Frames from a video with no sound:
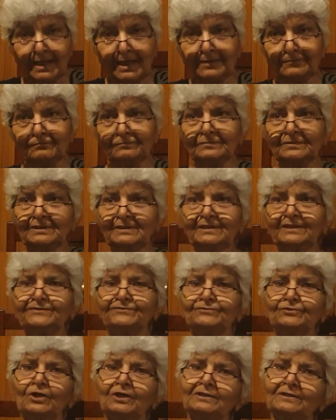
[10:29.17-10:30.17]
And
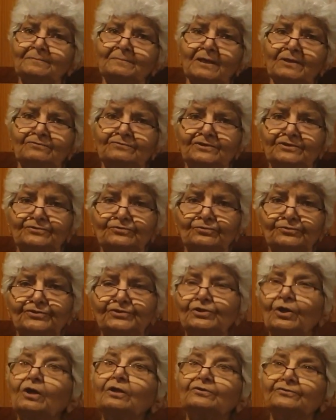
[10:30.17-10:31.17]
let's talk about the
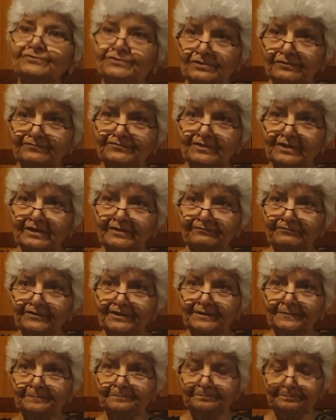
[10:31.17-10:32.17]
sociology of
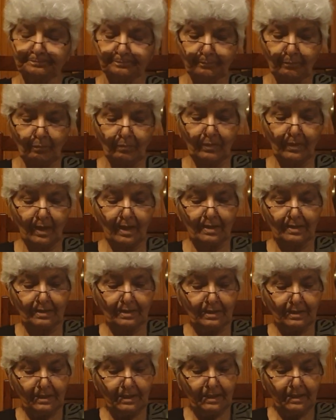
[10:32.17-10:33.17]
slavery.
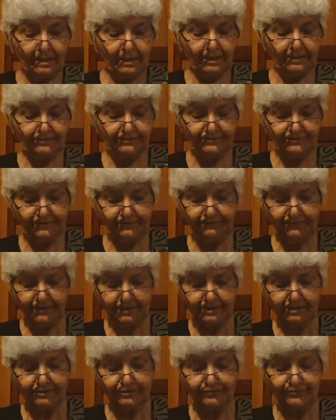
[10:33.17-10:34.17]
It is
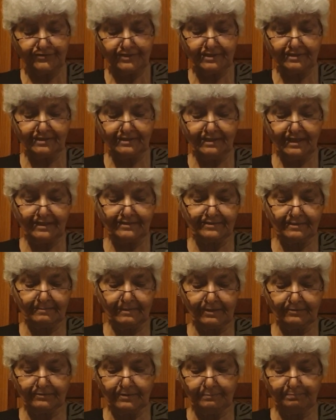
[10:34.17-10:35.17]
difficult to generalize
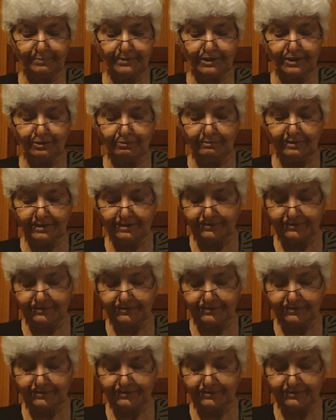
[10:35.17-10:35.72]
about the peculiar